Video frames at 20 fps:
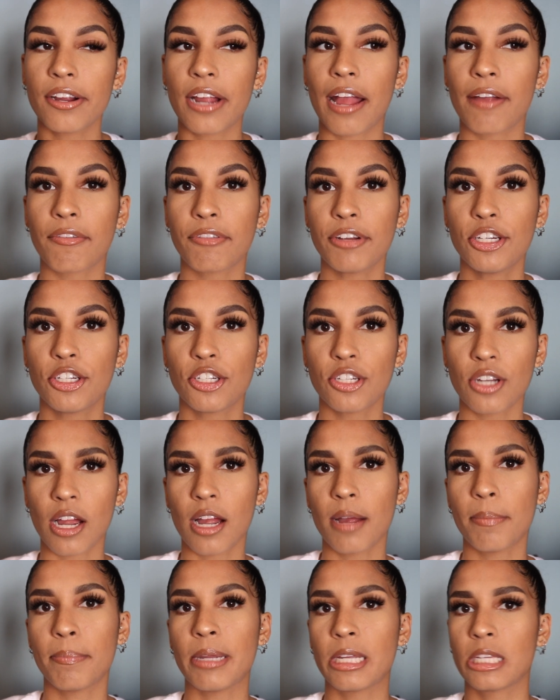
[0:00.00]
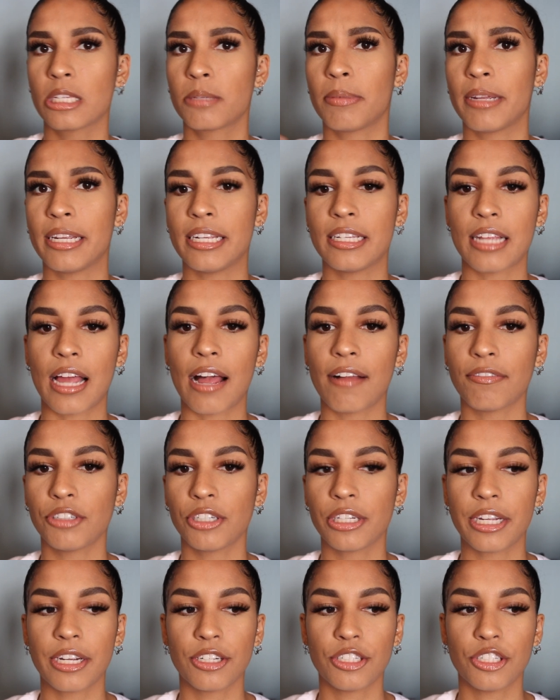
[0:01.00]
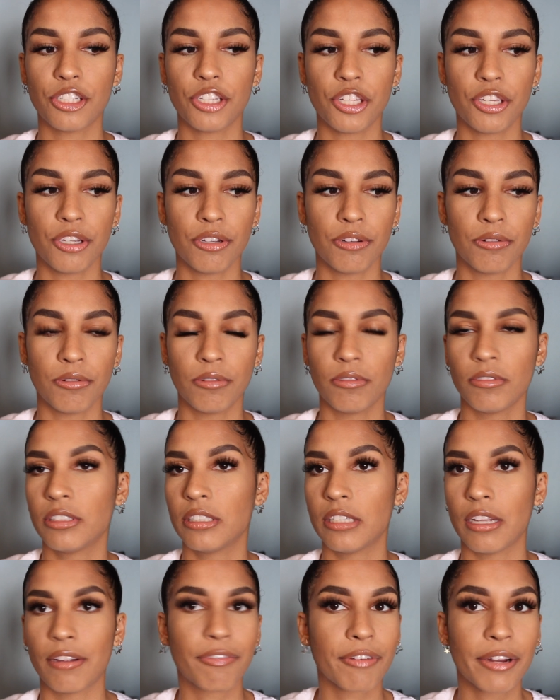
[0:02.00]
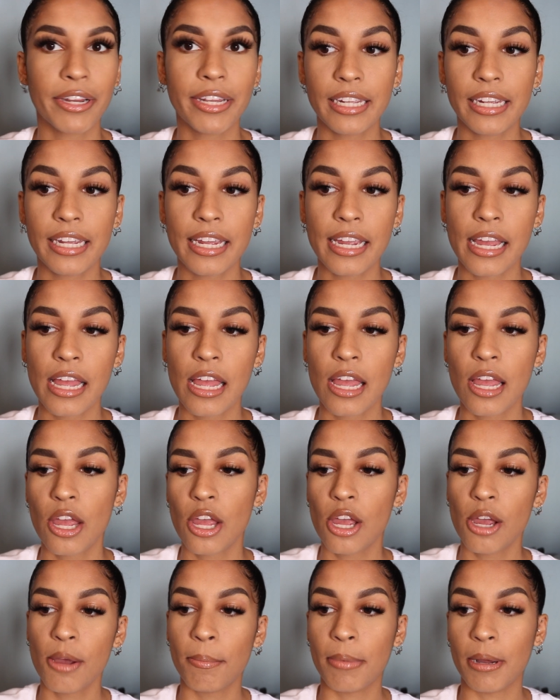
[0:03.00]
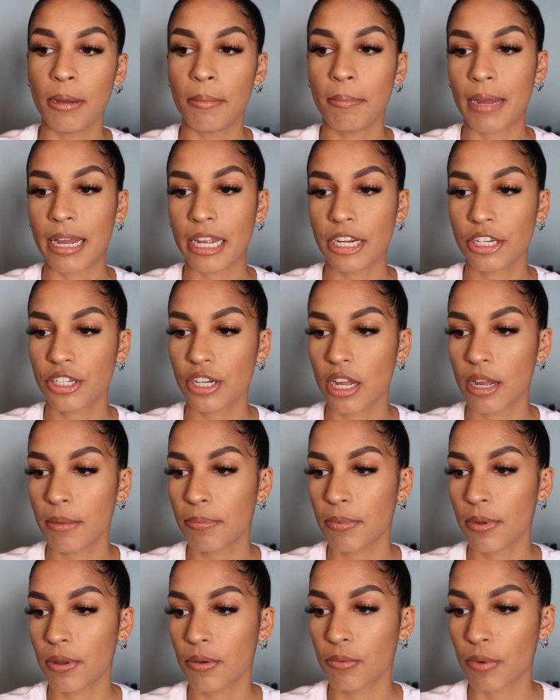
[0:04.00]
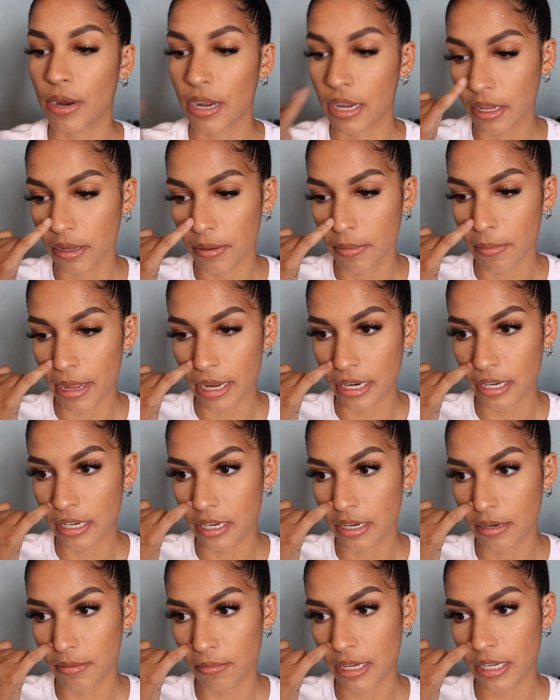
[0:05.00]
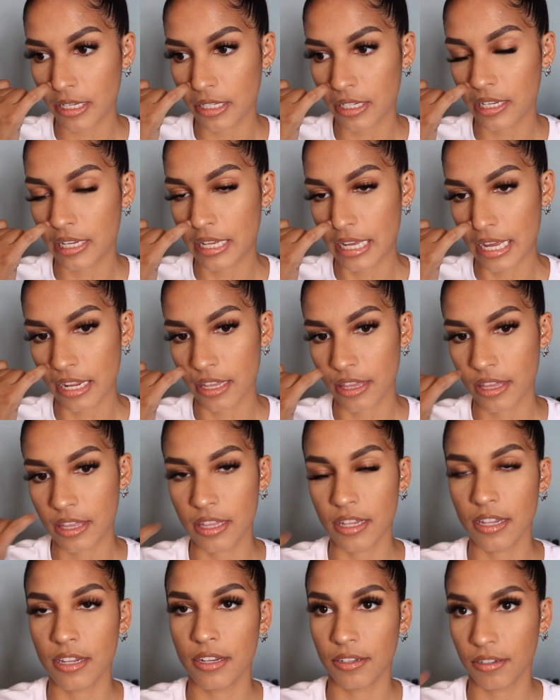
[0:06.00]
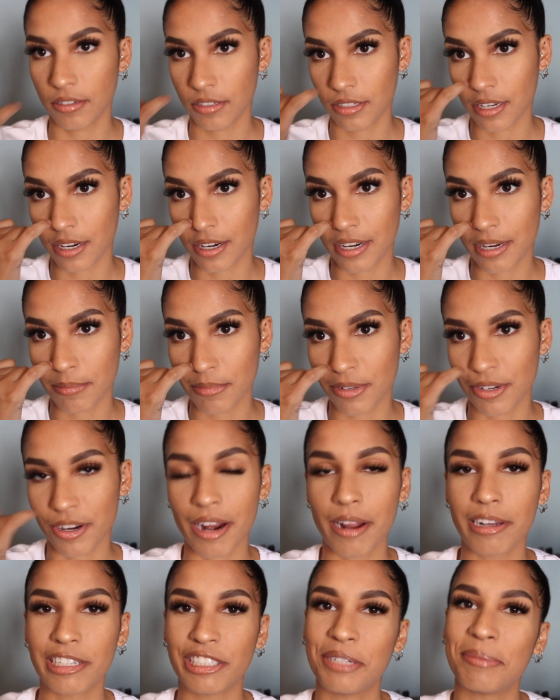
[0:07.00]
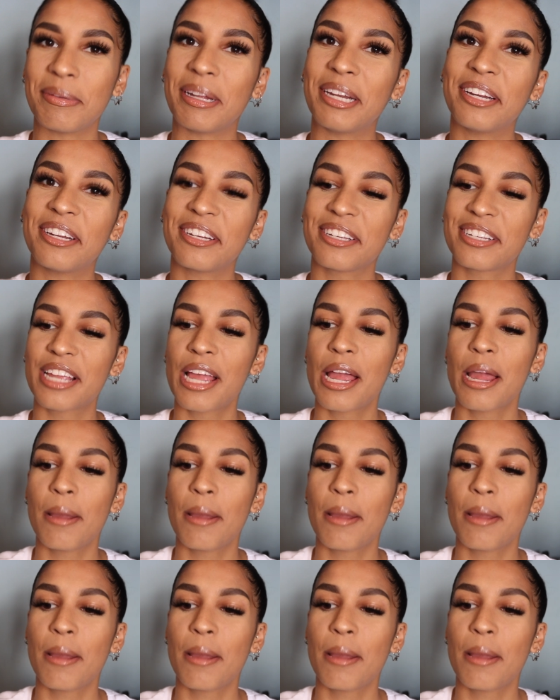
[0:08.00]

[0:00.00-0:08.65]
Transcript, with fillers: Every shop explains aftercare to you differently, but my shop recommended me to get Sorry, I'm scratching my nose.